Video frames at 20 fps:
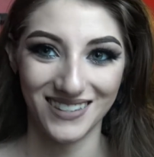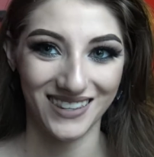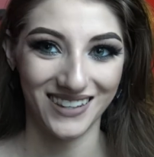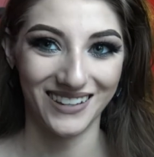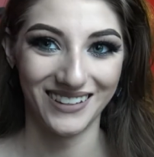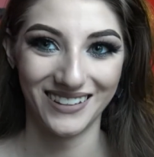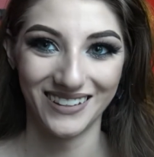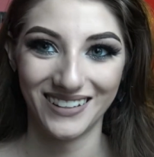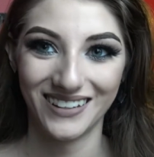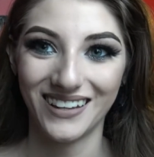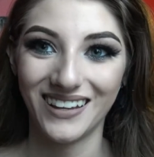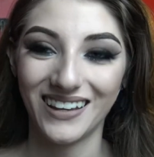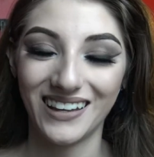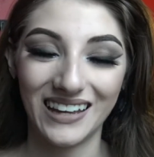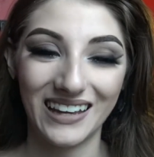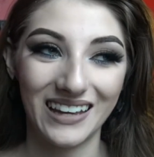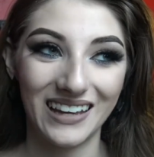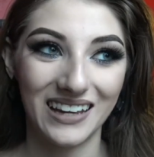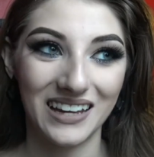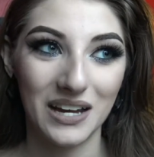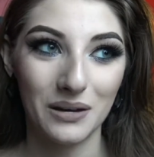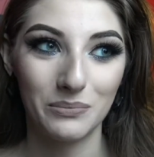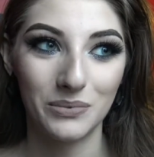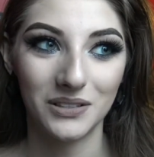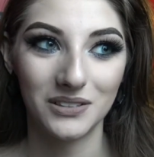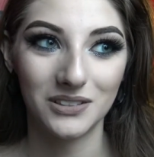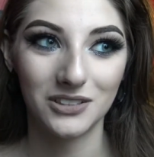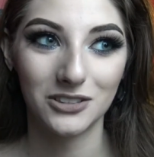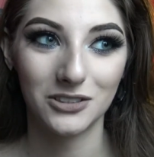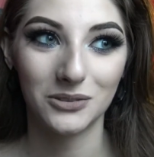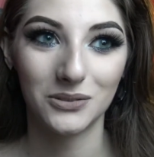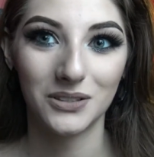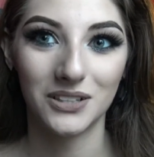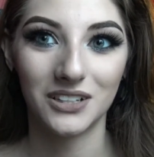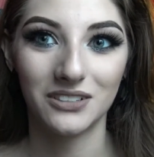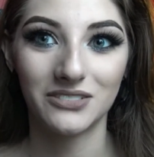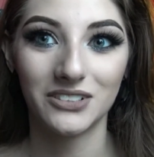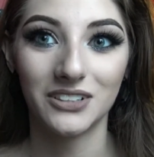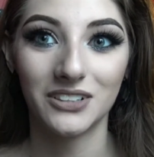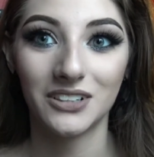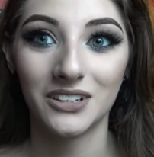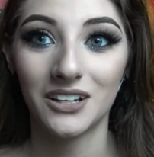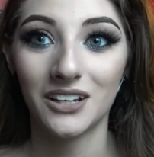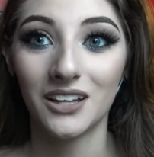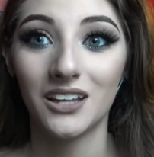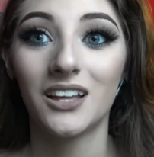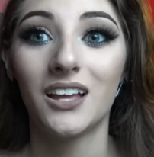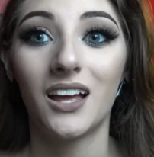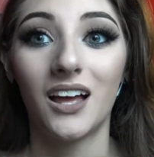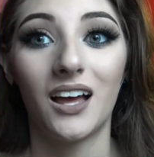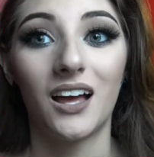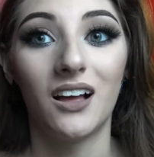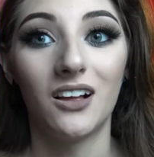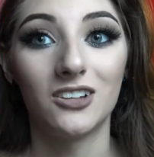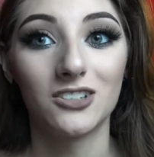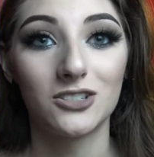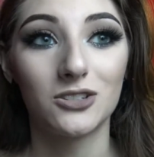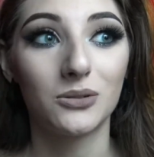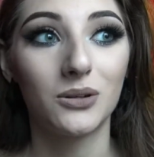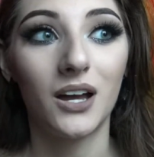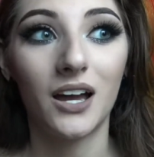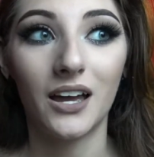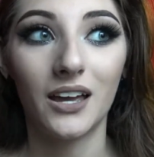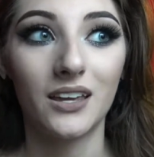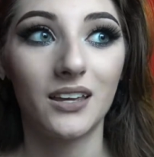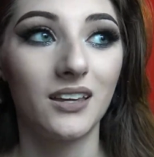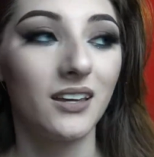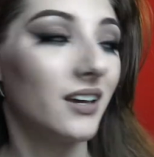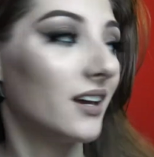that happened or whatever. Also, I